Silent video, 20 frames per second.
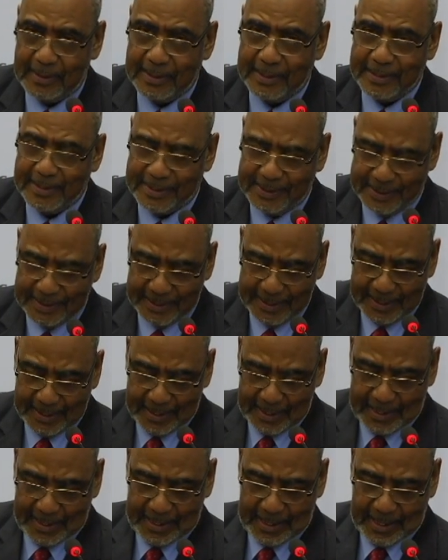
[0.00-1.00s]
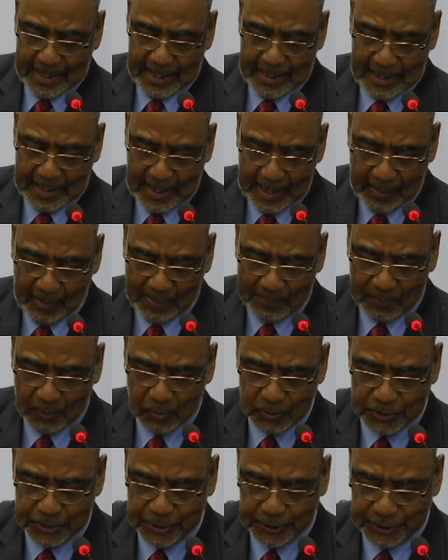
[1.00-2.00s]
in our
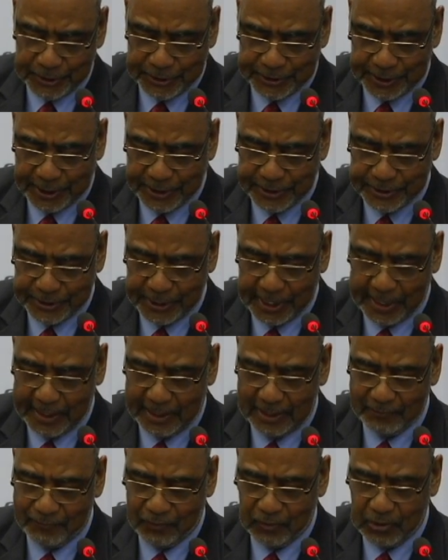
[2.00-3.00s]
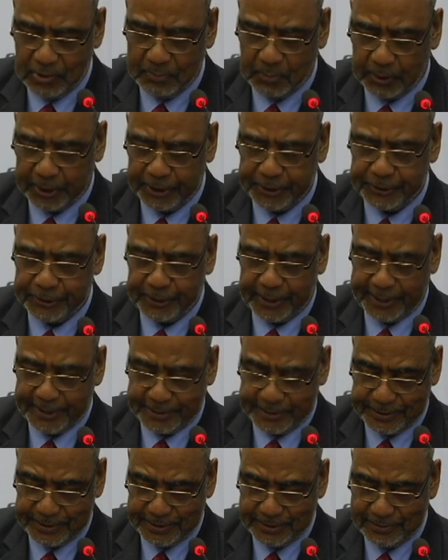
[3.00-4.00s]
most recent struggle for democratic
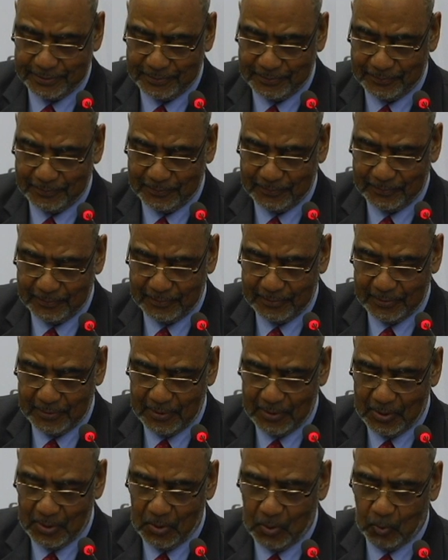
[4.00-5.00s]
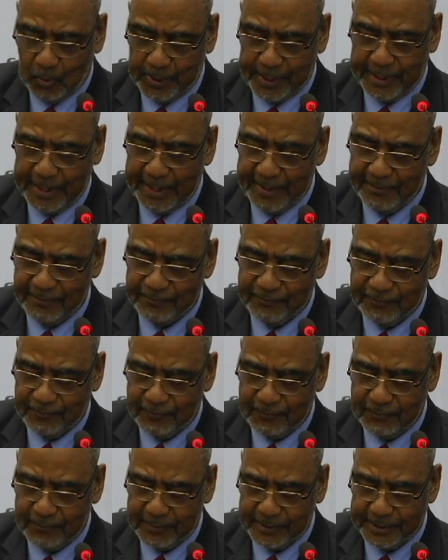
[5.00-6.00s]
rights, we have
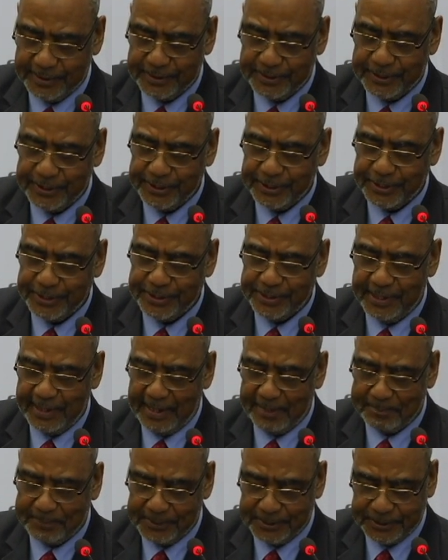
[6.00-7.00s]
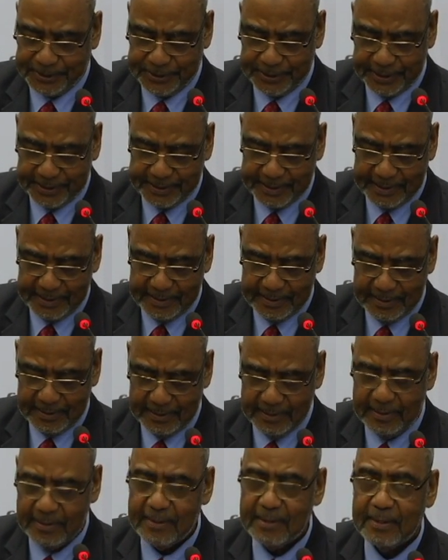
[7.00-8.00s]
indeed appreciated
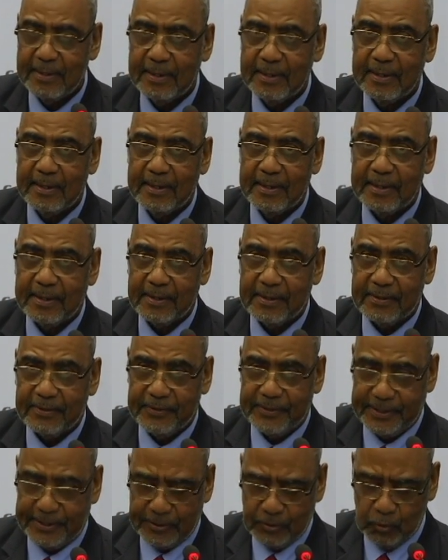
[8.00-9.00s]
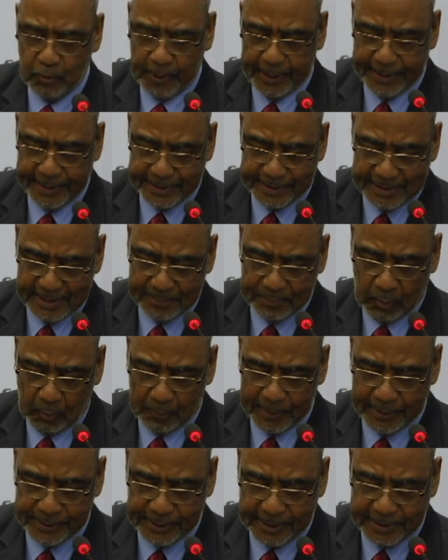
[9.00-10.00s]
the US
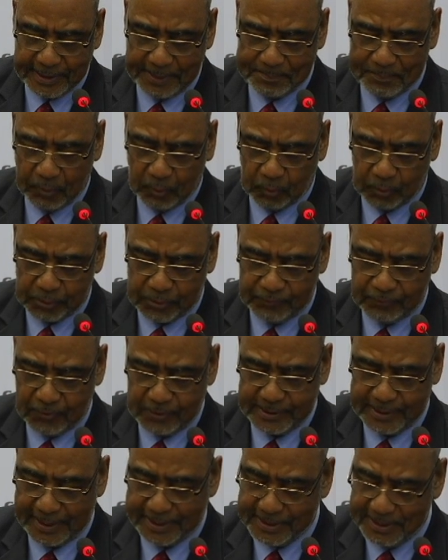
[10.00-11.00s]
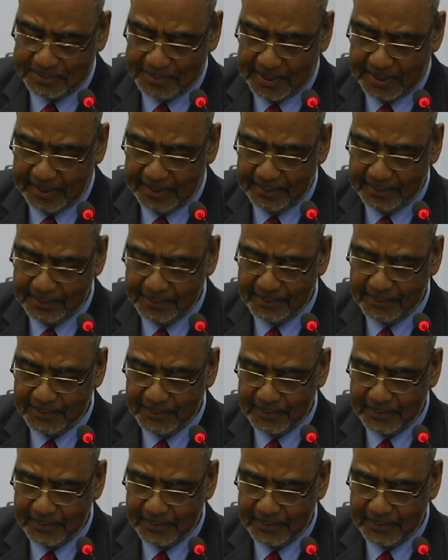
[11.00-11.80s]
diplomatic support for Zanzibar